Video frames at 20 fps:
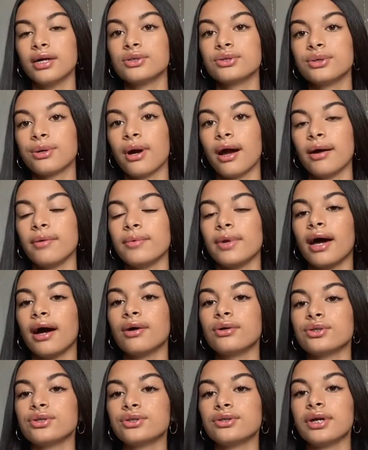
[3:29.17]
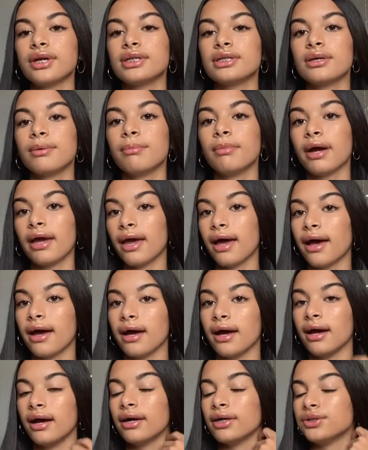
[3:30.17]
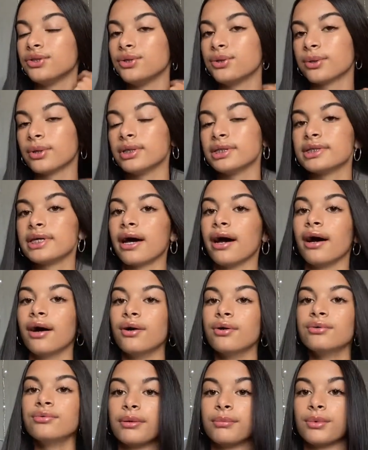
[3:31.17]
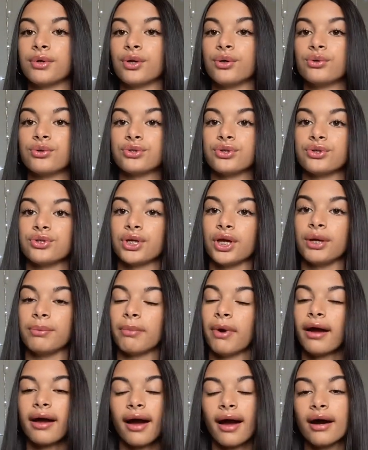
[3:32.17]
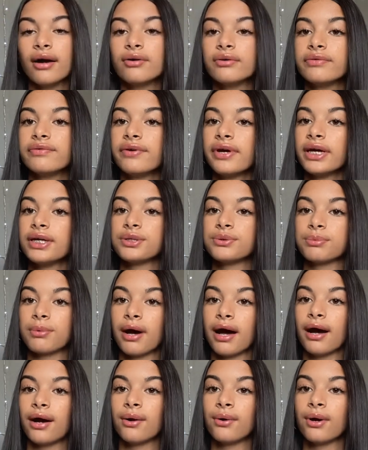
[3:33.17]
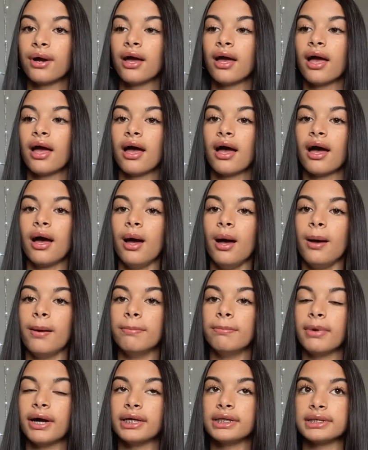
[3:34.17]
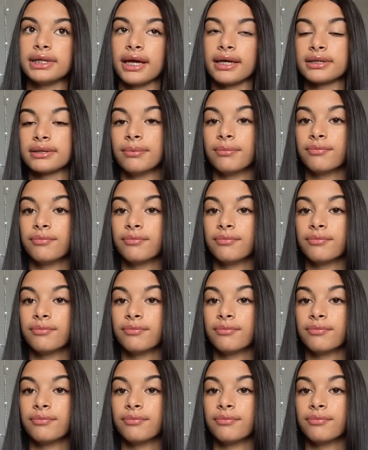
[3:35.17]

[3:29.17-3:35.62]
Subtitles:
so I've now straightened my hair, as you can tell. I'm gonna also show you my outfit as well, and take some